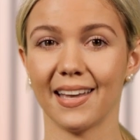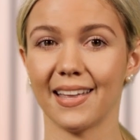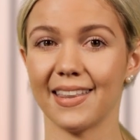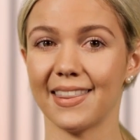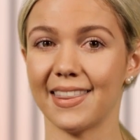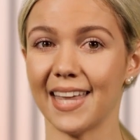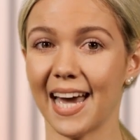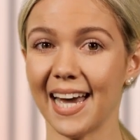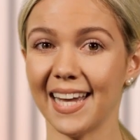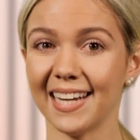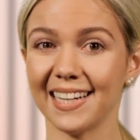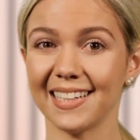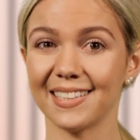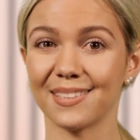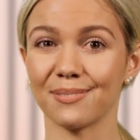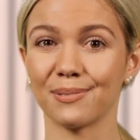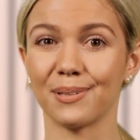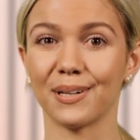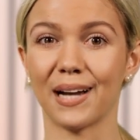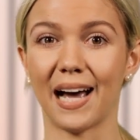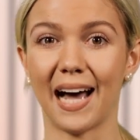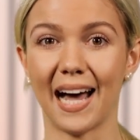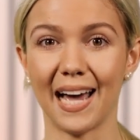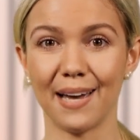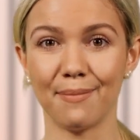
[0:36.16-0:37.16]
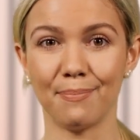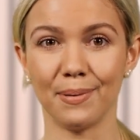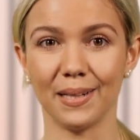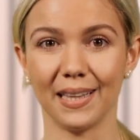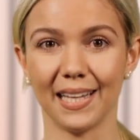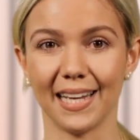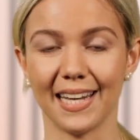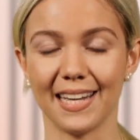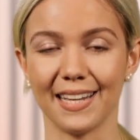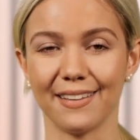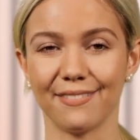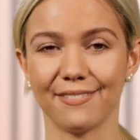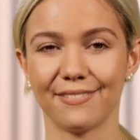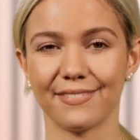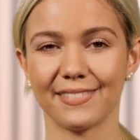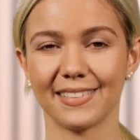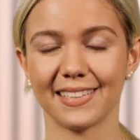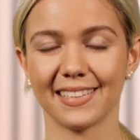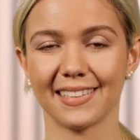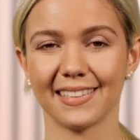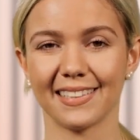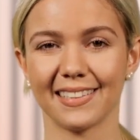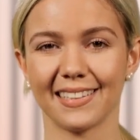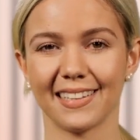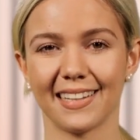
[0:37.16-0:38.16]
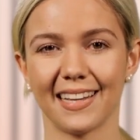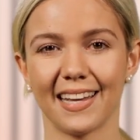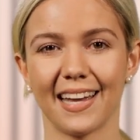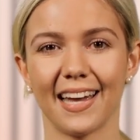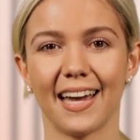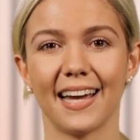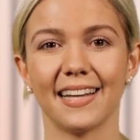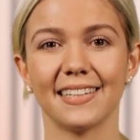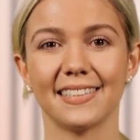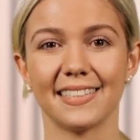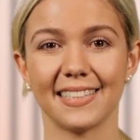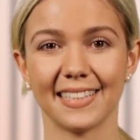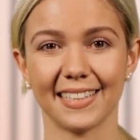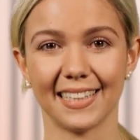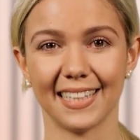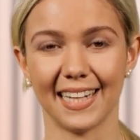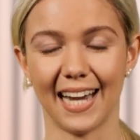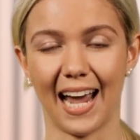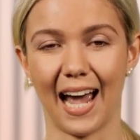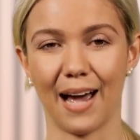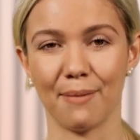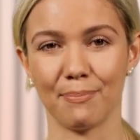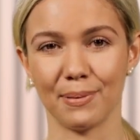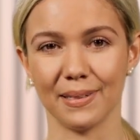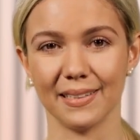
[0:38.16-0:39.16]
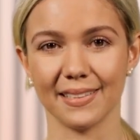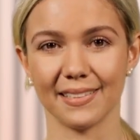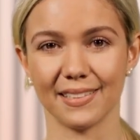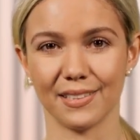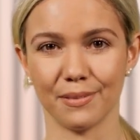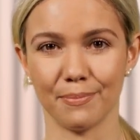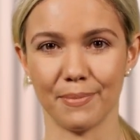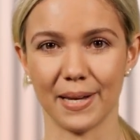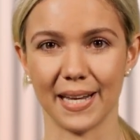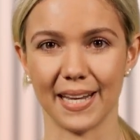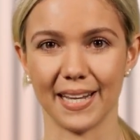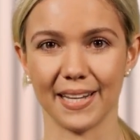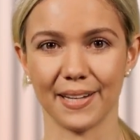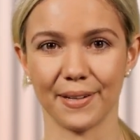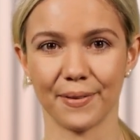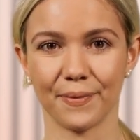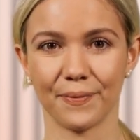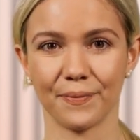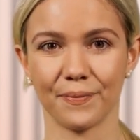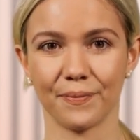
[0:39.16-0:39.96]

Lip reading: That is what I believed until it happened to me.